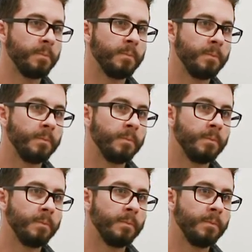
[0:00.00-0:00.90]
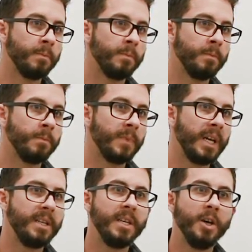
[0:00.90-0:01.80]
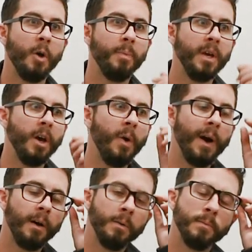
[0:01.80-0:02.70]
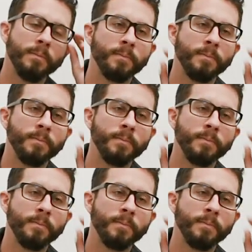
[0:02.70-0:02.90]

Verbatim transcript: How do you spell topol? T O P O L.